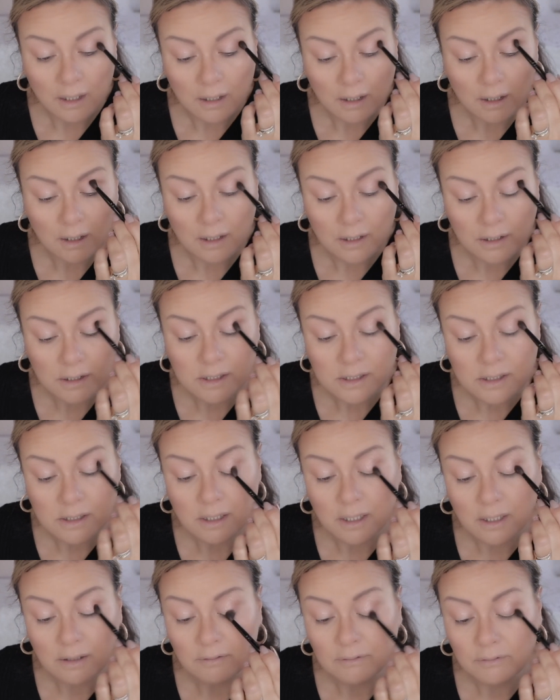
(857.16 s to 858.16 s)
I just
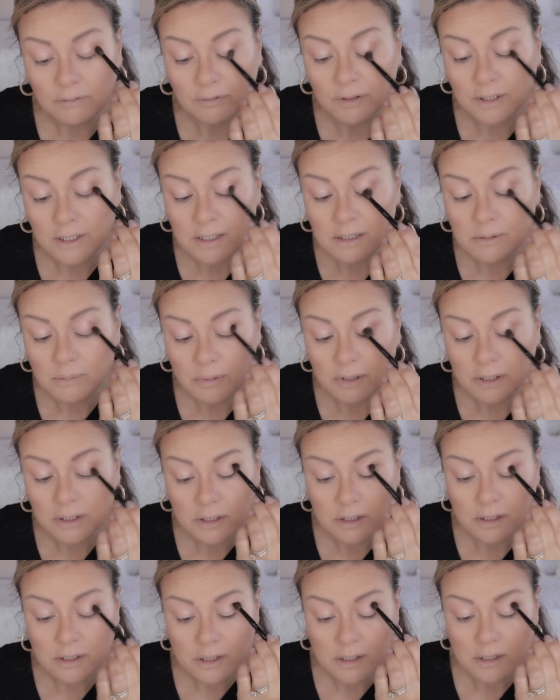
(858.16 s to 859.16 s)
love these
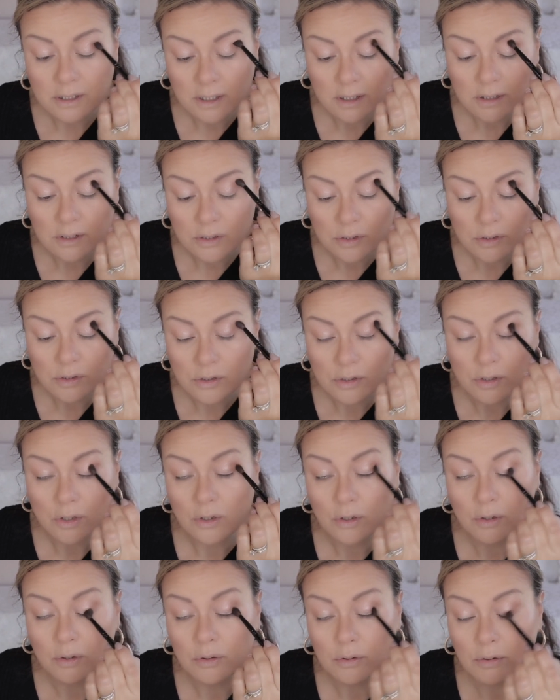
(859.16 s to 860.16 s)
brushes, they're
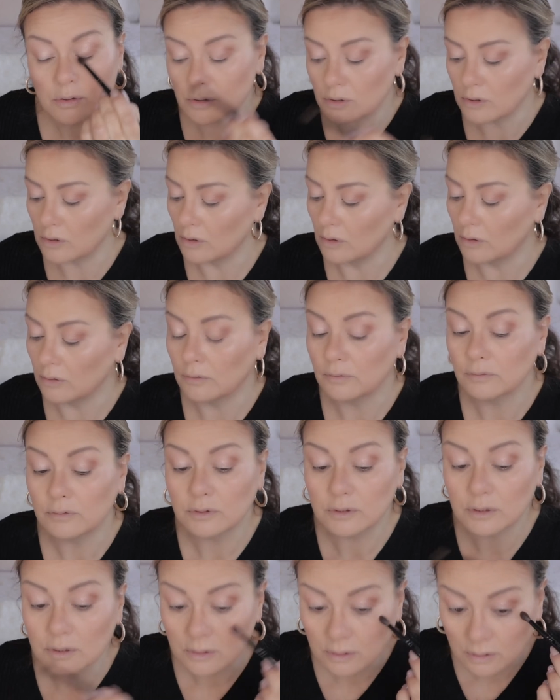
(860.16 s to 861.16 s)
so
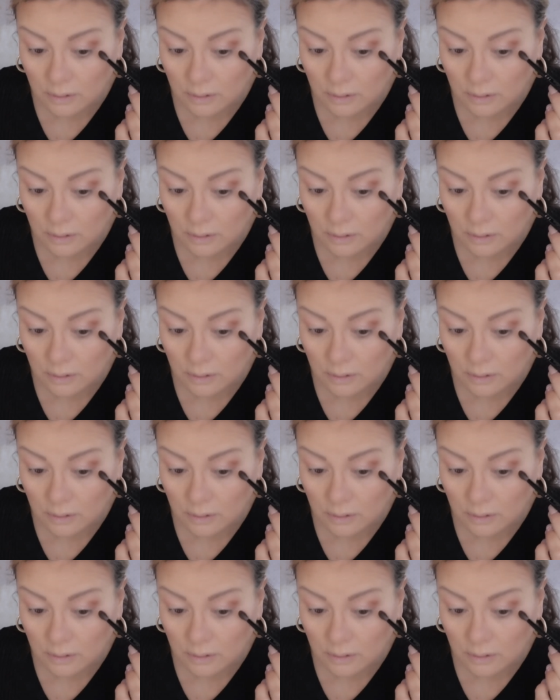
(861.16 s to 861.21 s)
soft.